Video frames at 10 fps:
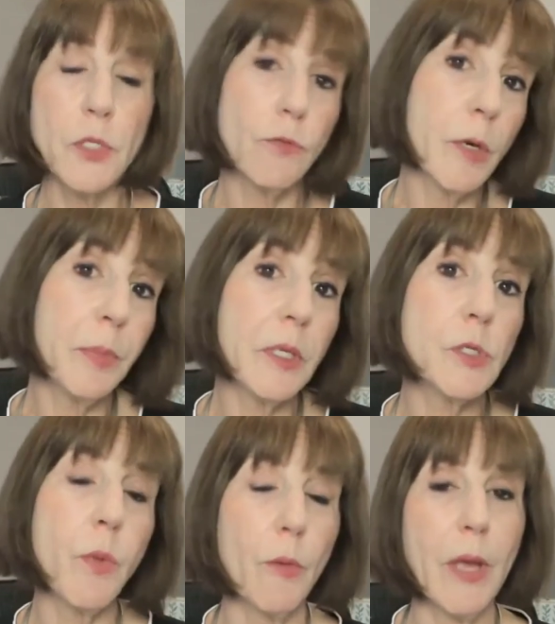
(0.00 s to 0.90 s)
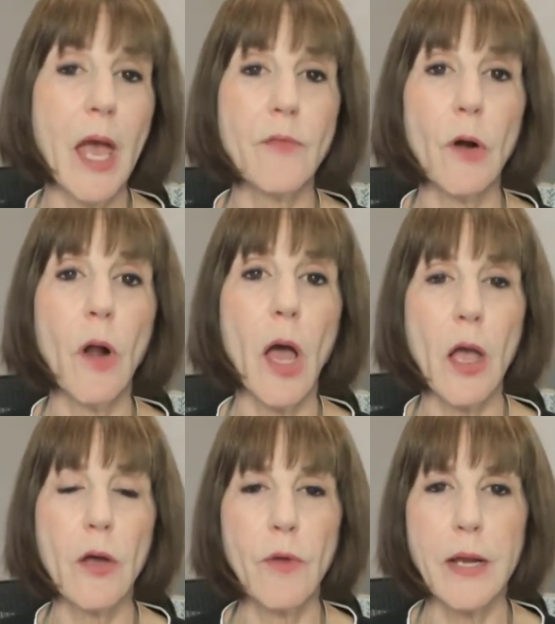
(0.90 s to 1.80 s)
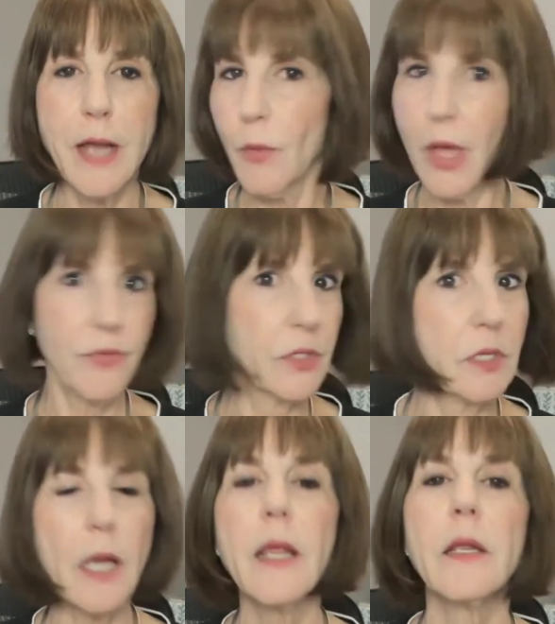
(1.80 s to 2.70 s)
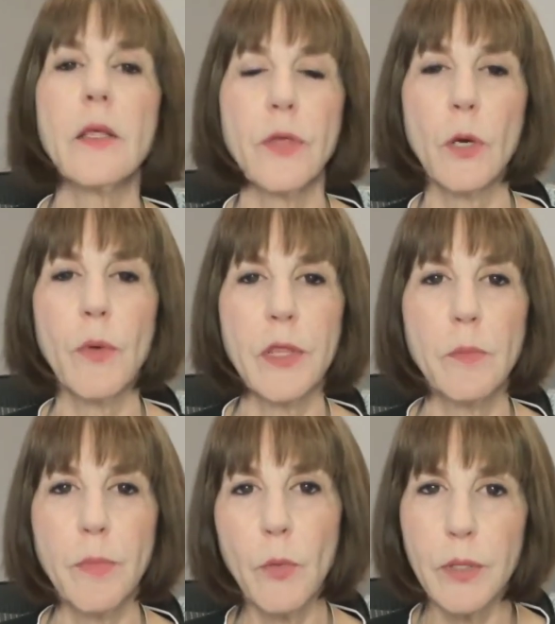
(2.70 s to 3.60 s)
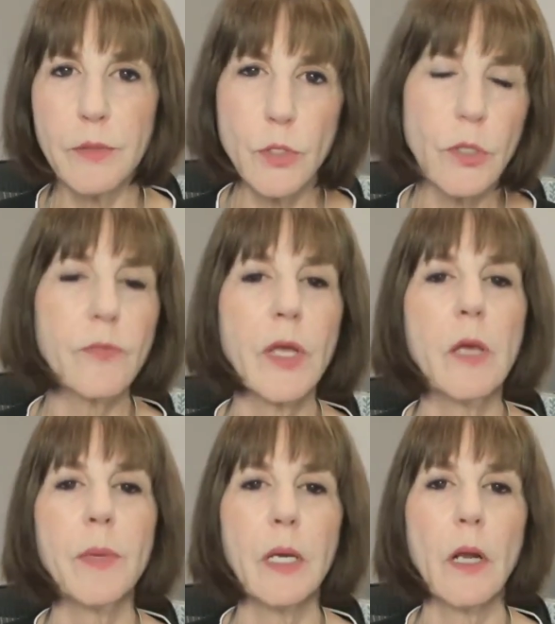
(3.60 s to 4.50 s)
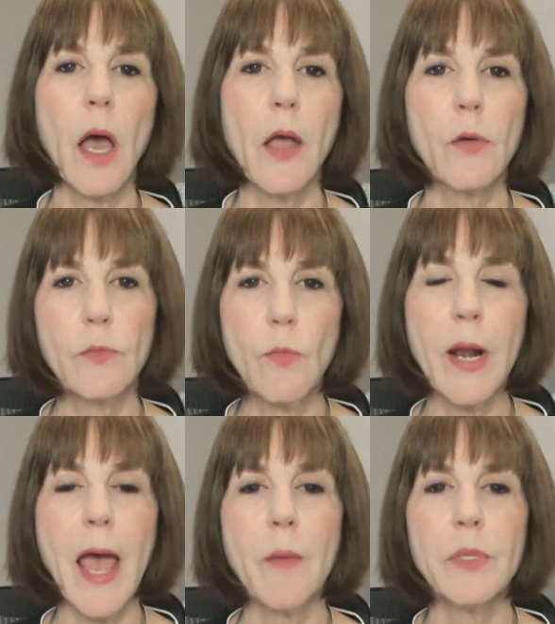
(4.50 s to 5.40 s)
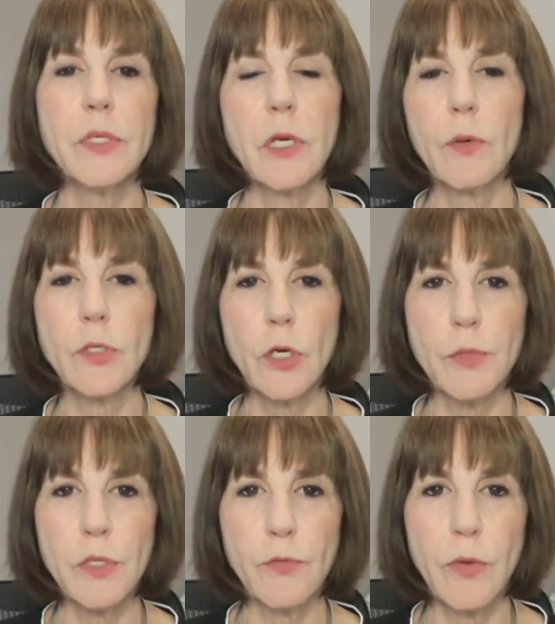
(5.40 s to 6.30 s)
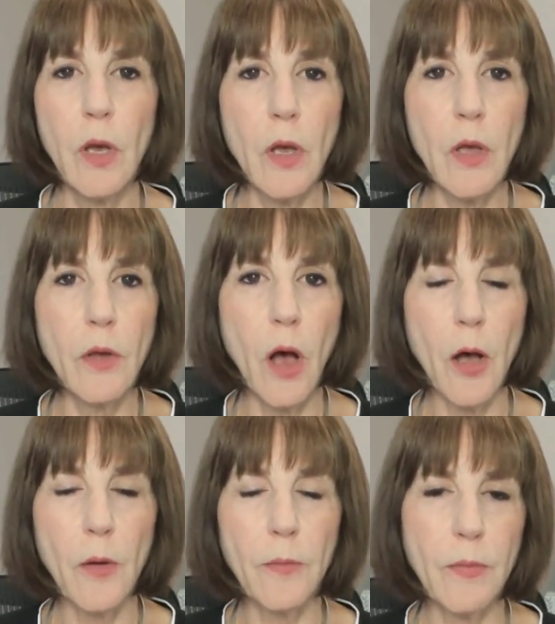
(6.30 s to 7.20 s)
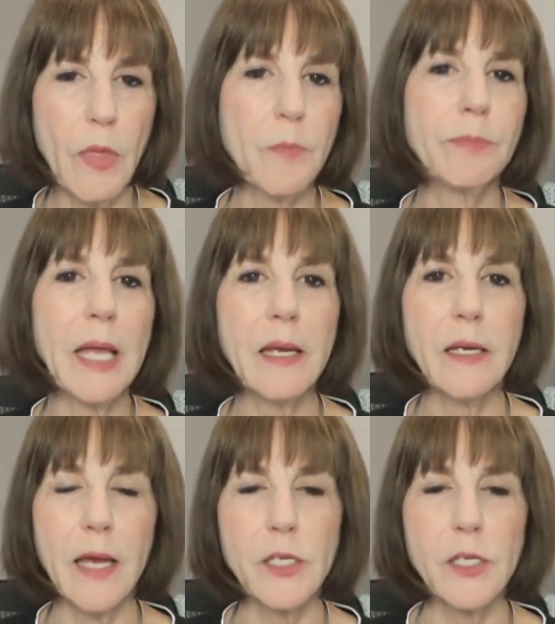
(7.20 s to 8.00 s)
So Ripple is what we have our eye on right now. We haven't done anything with it, but we're sort of keeping an eye on what happens here in terms of playing